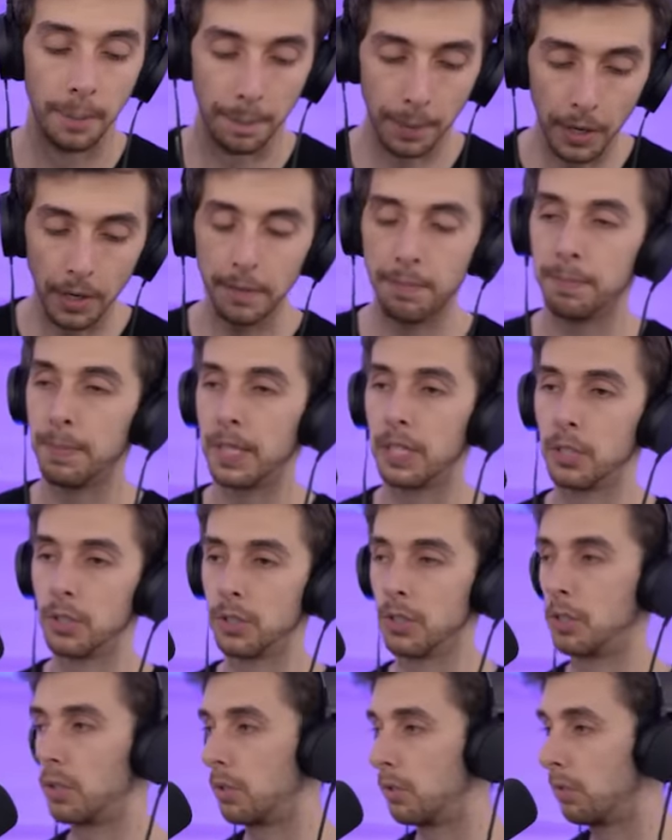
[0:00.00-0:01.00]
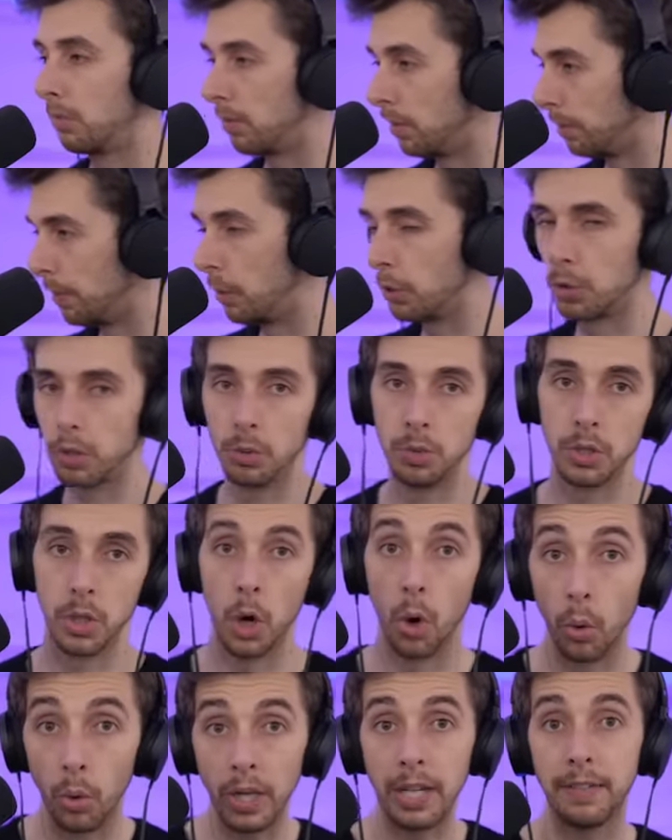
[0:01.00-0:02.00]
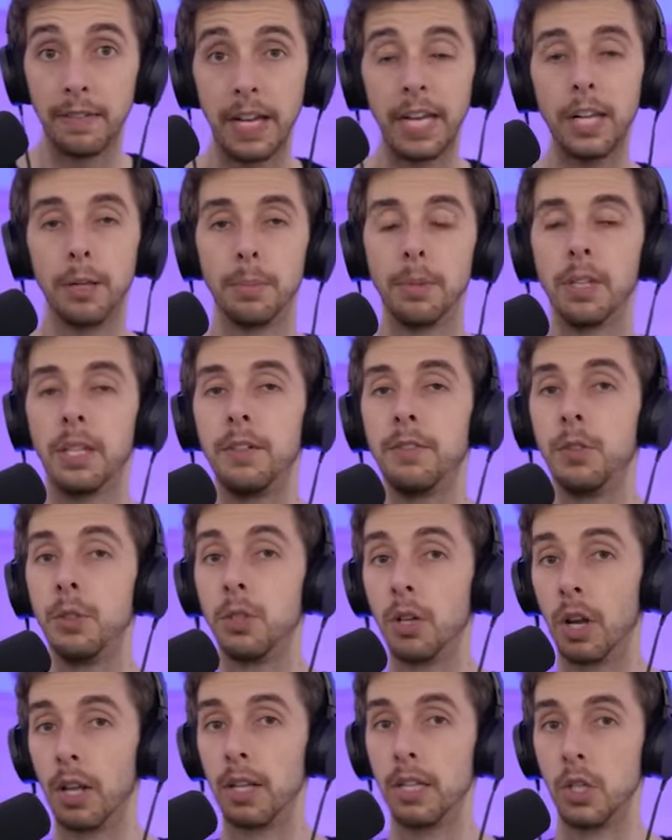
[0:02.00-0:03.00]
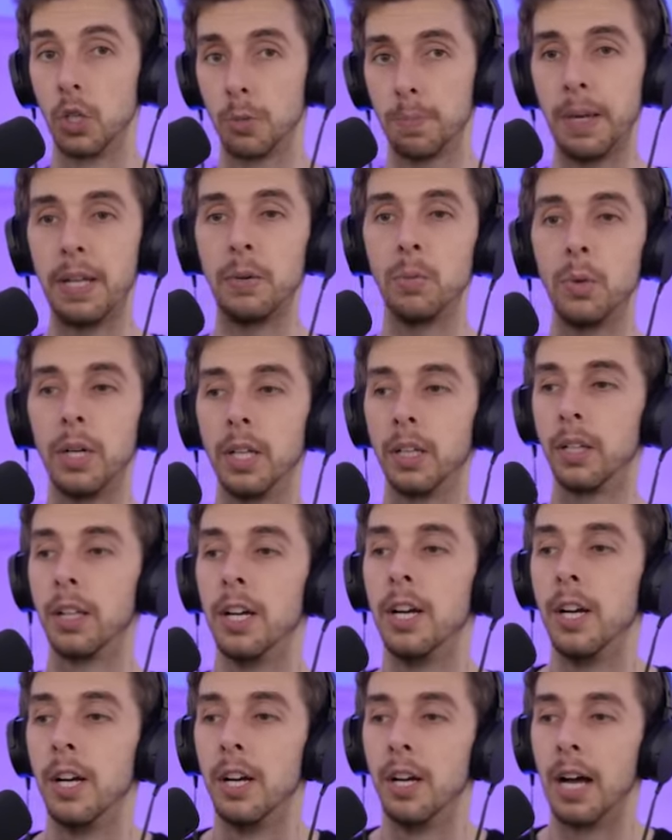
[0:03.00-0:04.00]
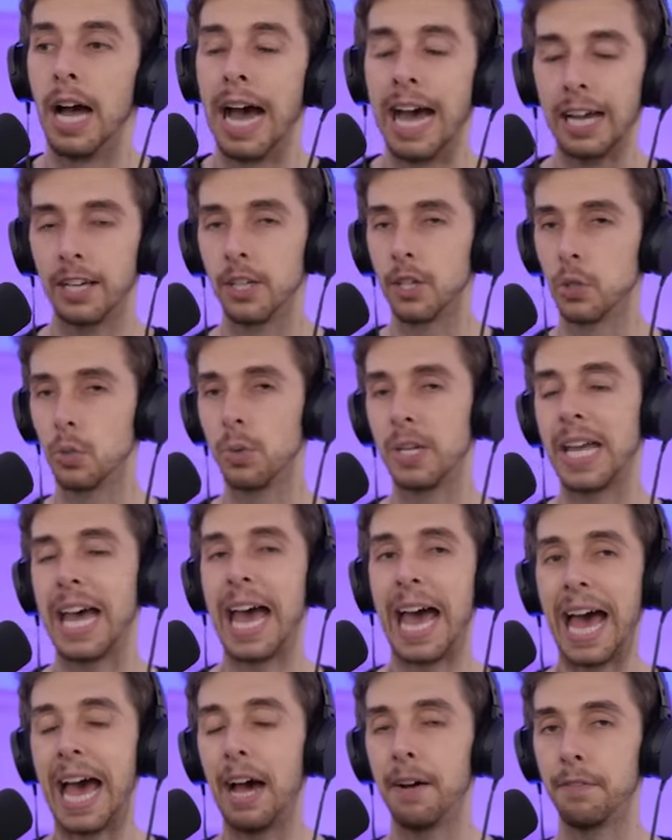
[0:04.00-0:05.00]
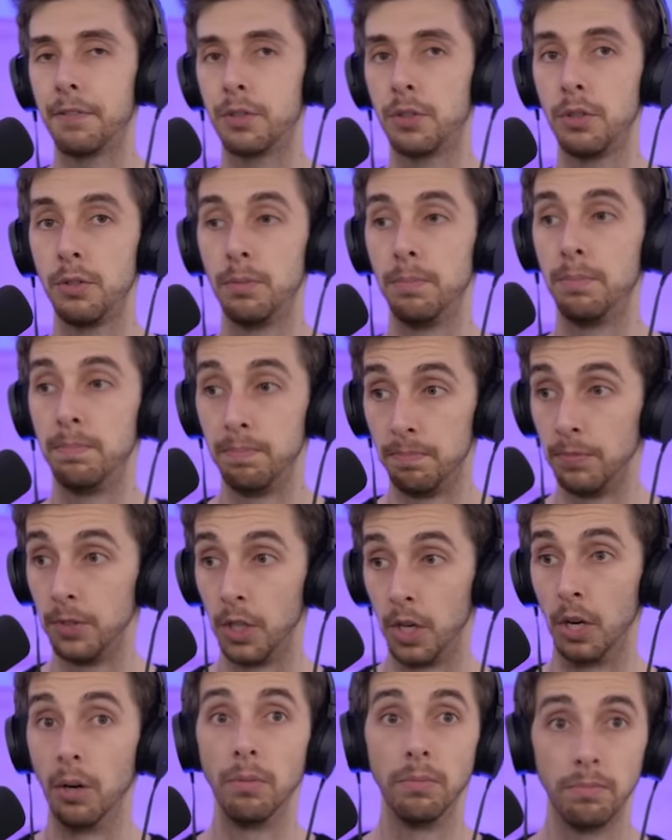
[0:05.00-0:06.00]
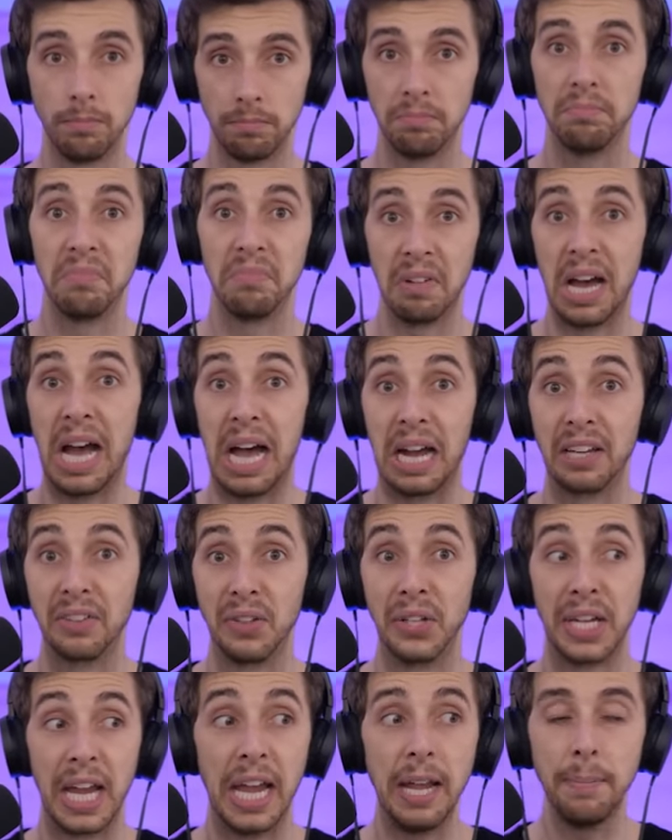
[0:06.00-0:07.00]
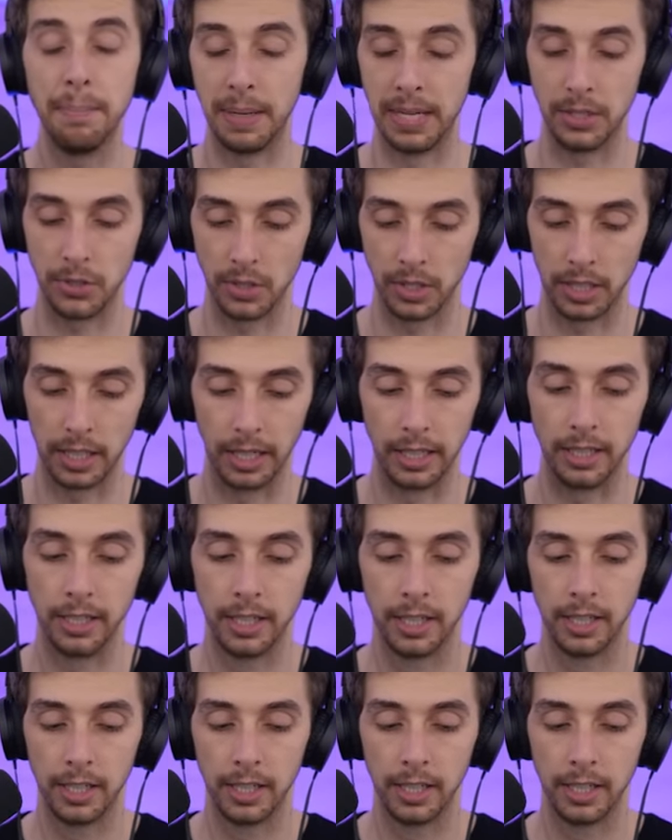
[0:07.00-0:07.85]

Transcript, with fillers: But because the the Mozo was only available if you got it in the spin wheel, hackers would have to, you know, hack the game basically.